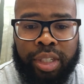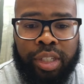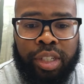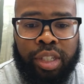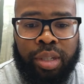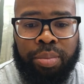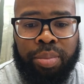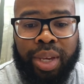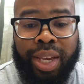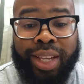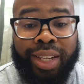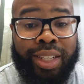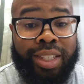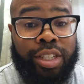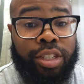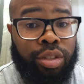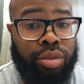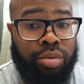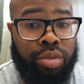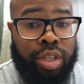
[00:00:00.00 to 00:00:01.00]
It should be at
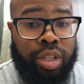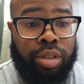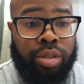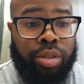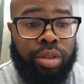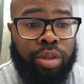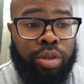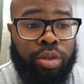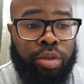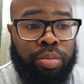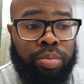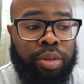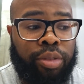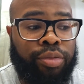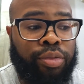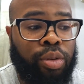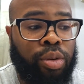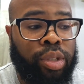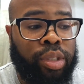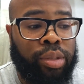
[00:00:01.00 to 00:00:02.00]
least 3 years old
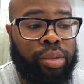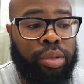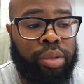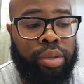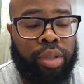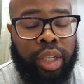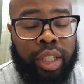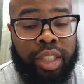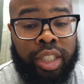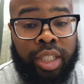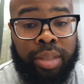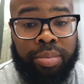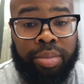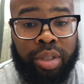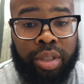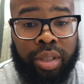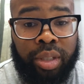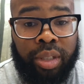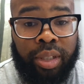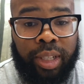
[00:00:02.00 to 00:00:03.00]
before you attempt
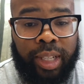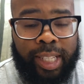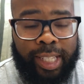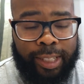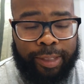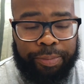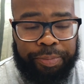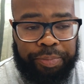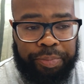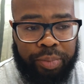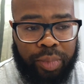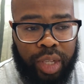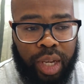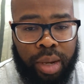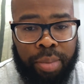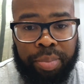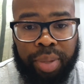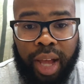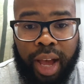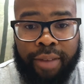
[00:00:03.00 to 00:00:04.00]
to
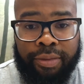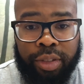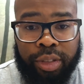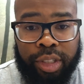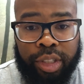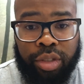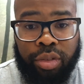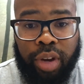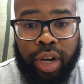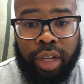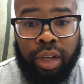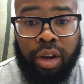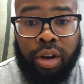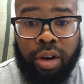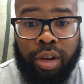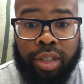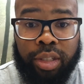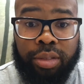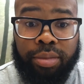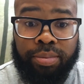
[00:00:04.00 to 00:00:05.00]
apply for these credit
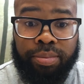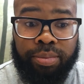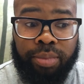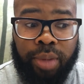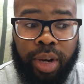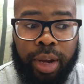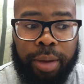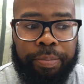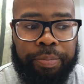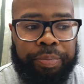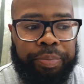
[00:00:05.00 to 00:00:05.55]
cards, right?